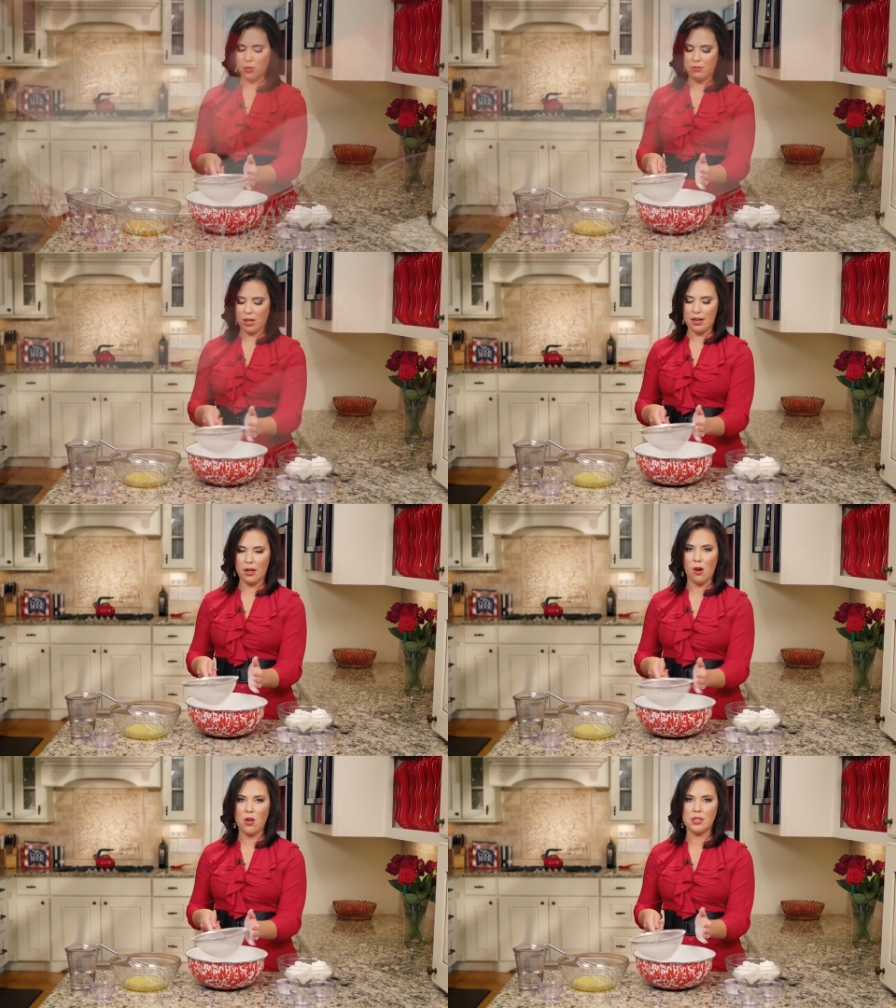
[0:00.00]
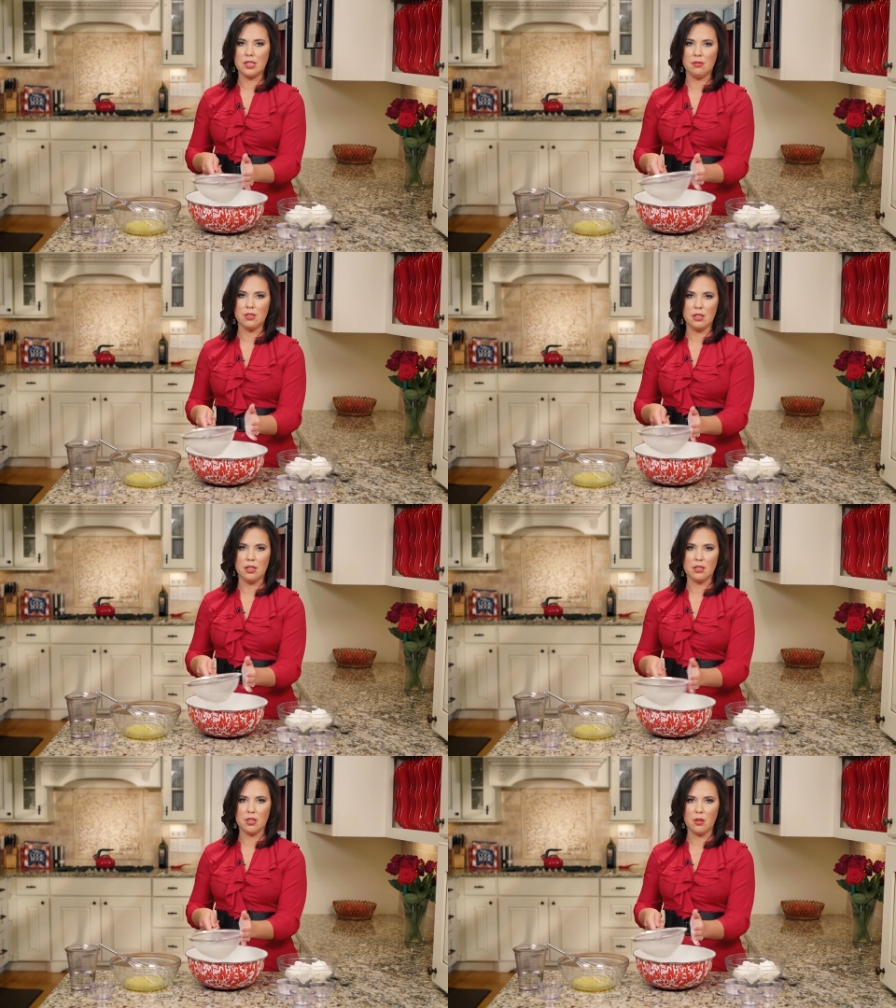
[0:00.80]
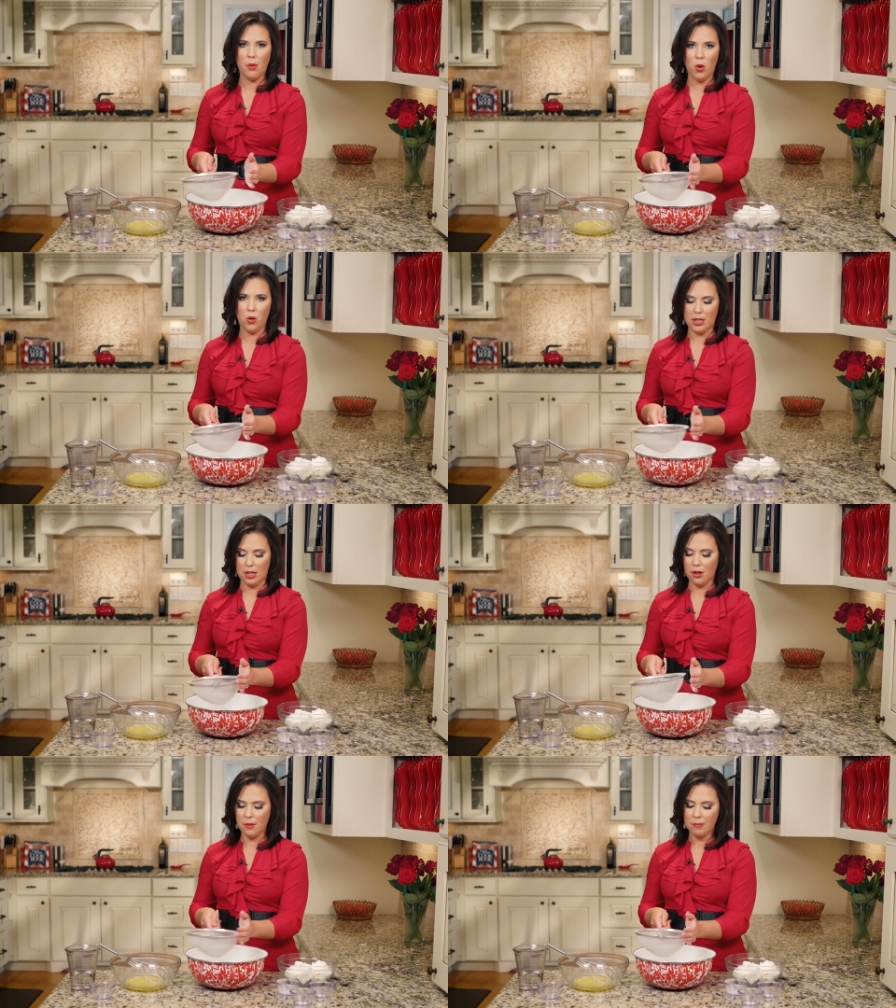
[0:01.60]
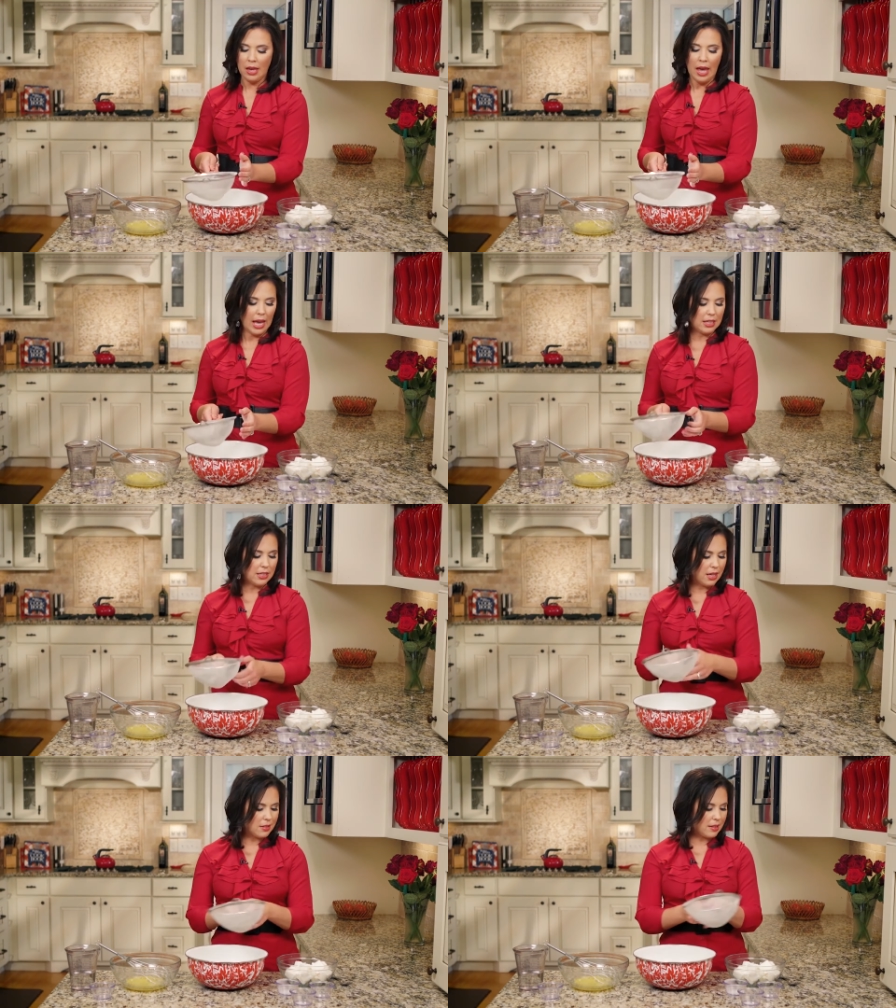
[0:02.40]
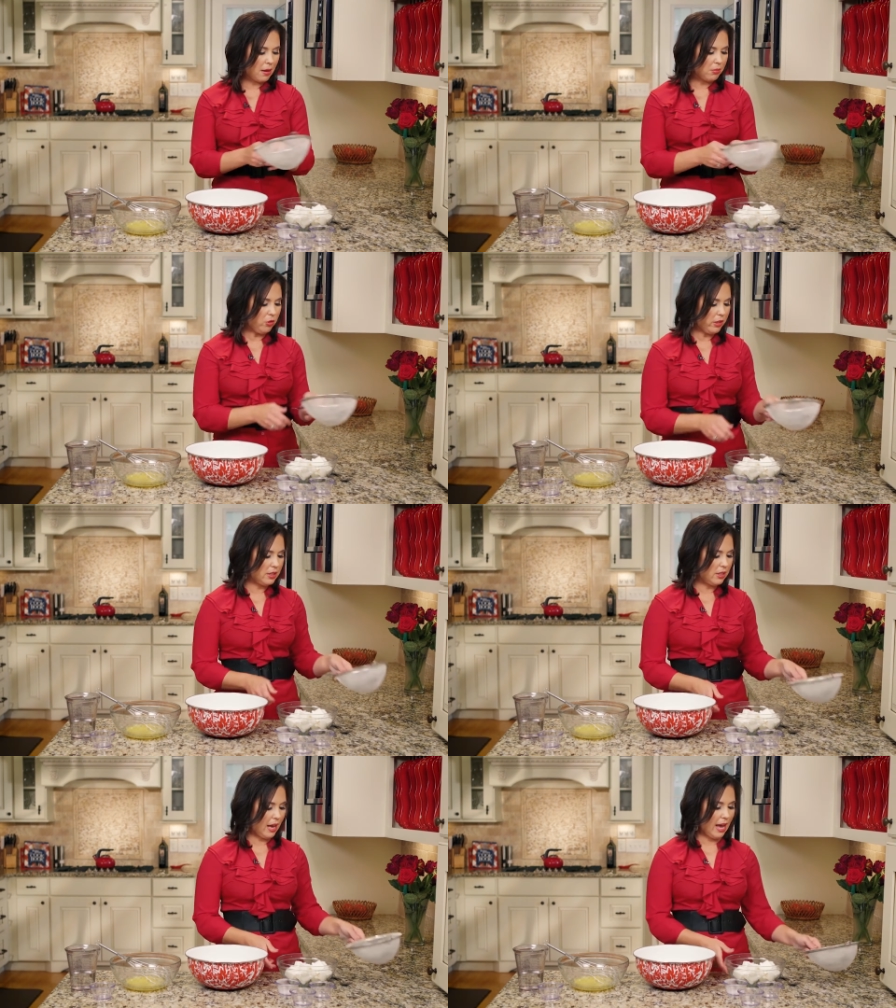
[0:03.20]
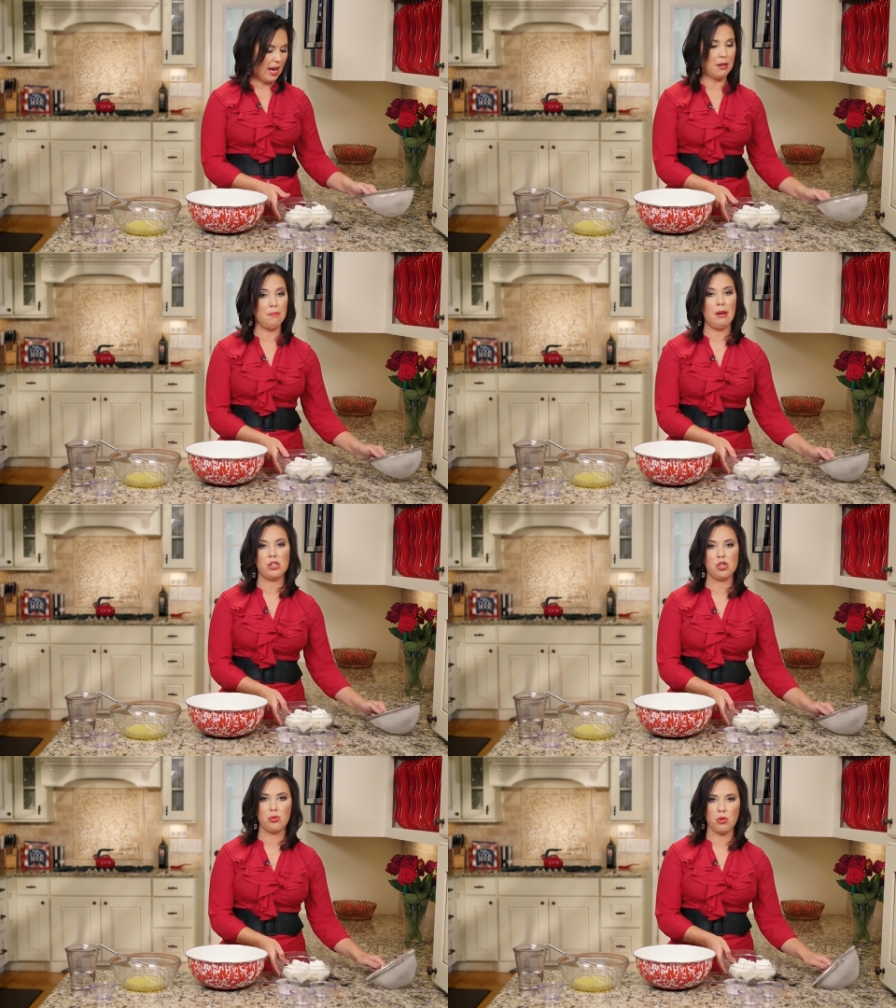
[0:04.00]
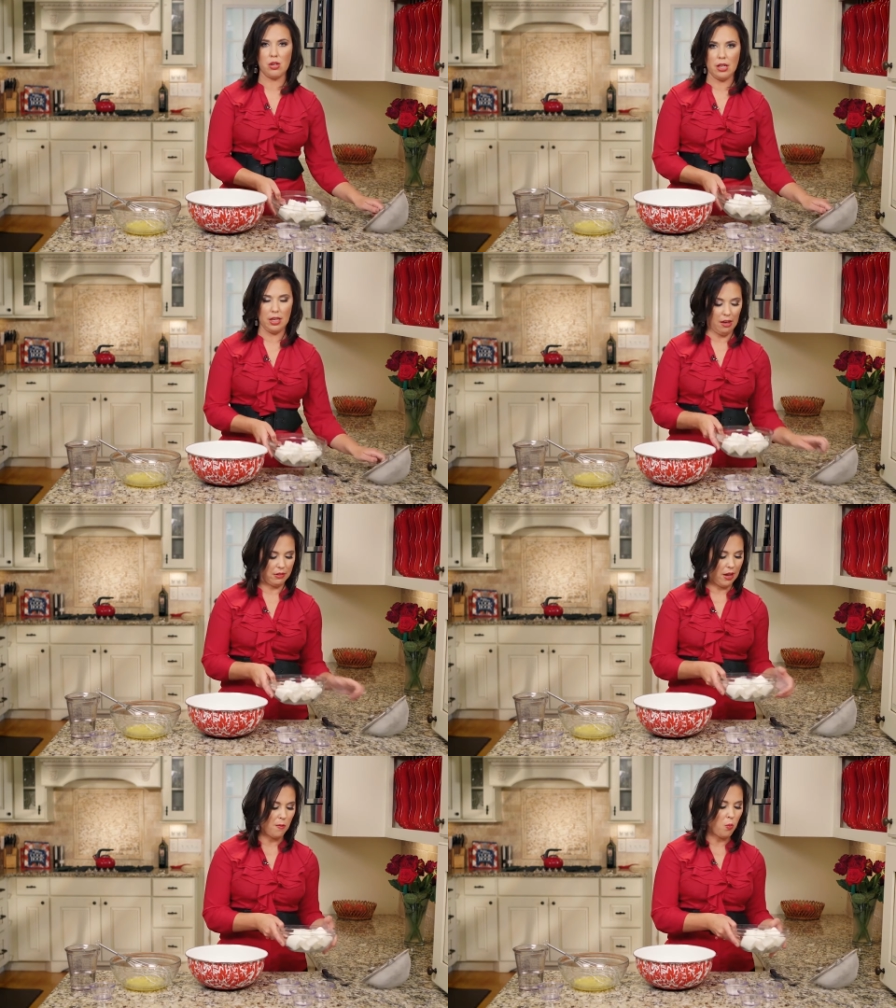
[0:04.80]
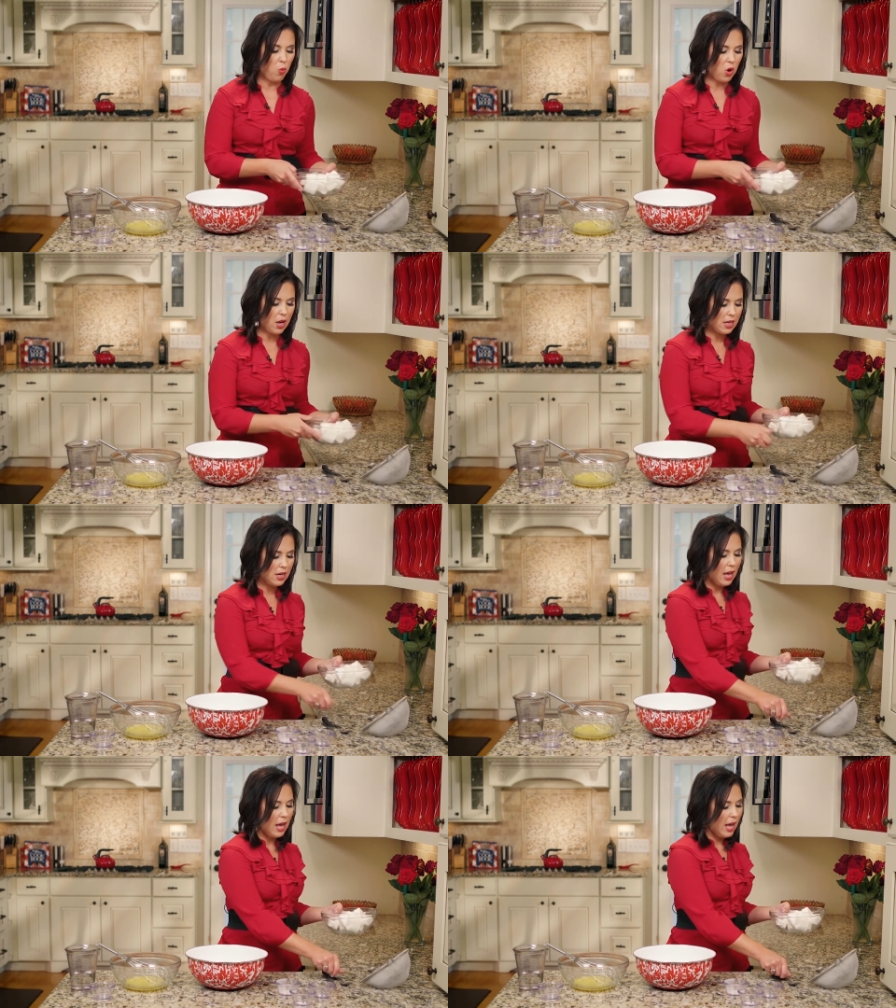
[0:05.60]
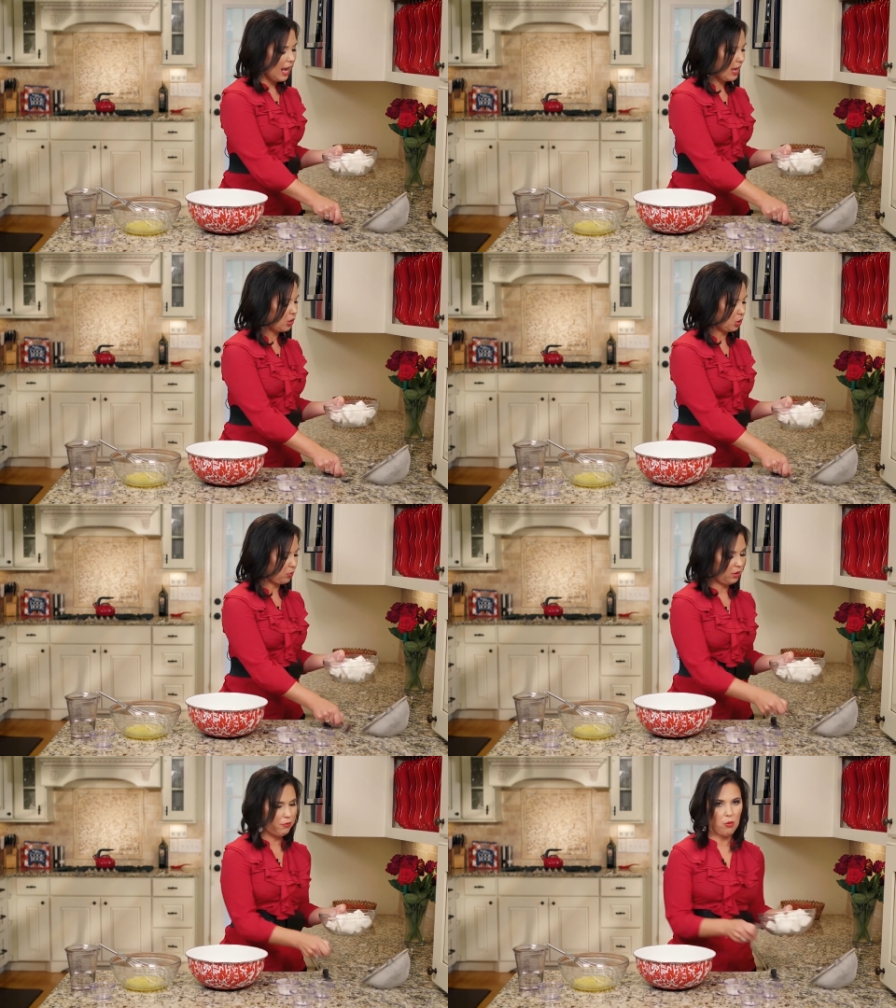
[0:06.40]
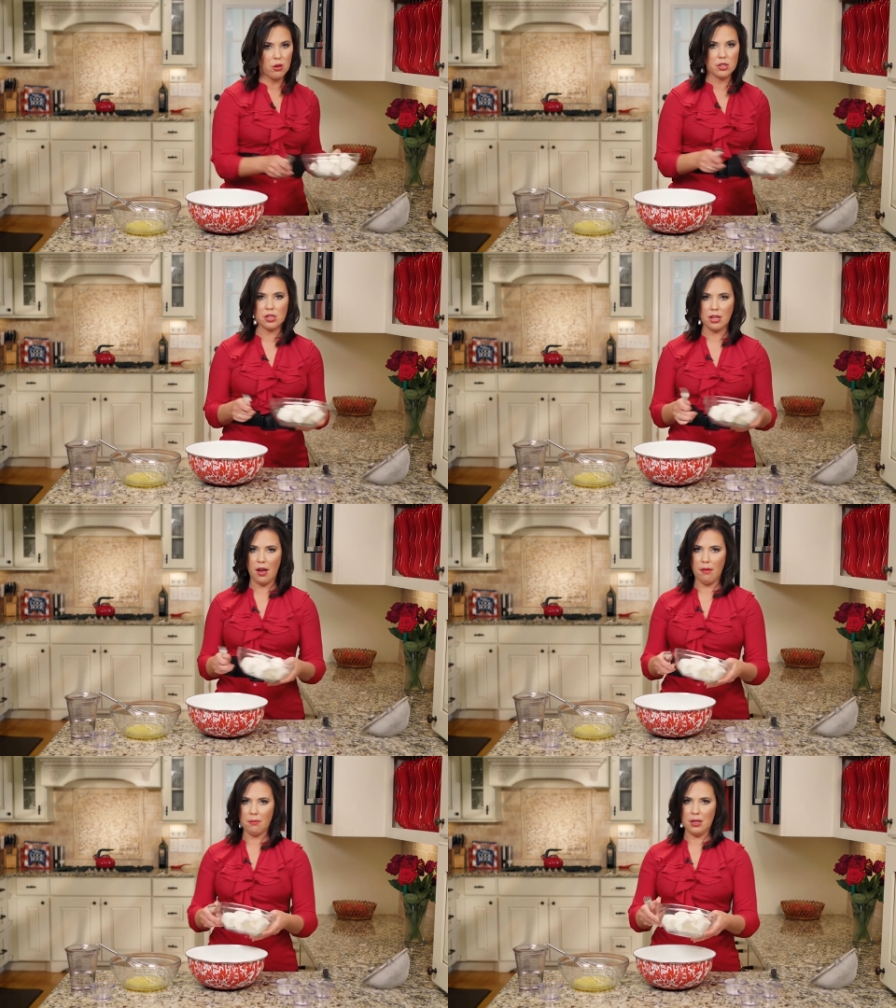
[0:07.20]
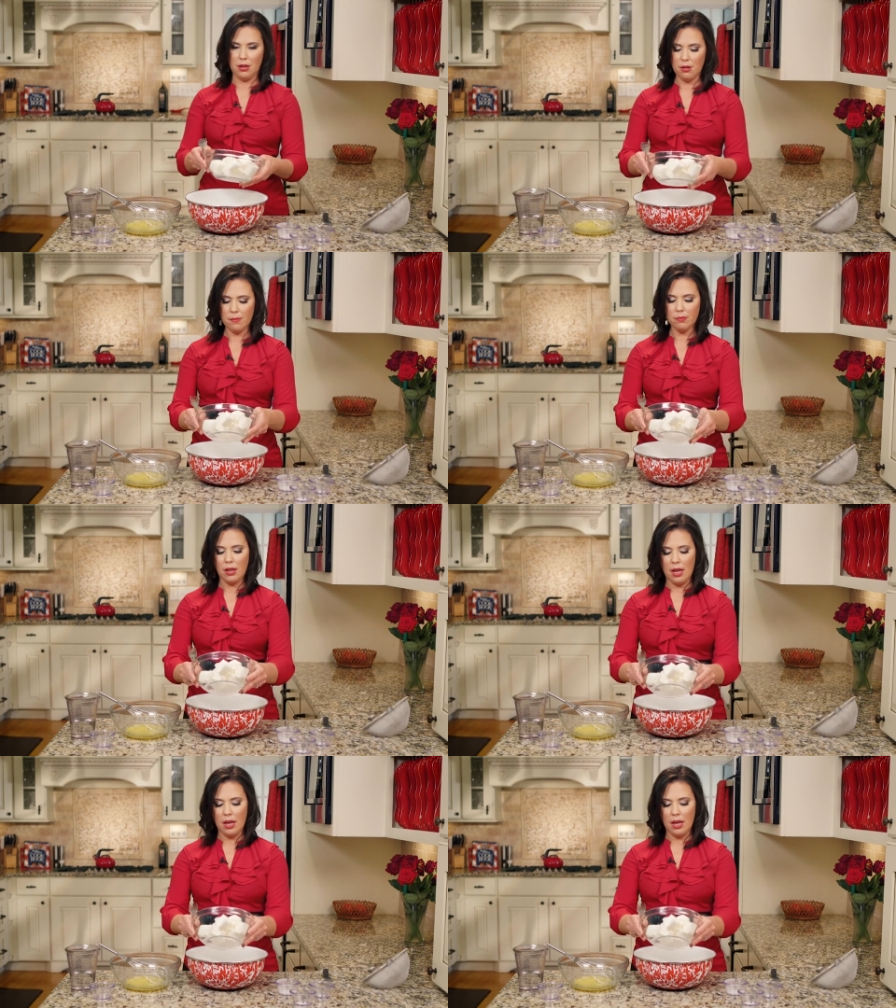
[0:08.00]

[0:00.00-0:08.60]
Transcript: we've got it all sifted into the bowl here. And next I'm going to add my shortening. I've got 1 3/4 cup here.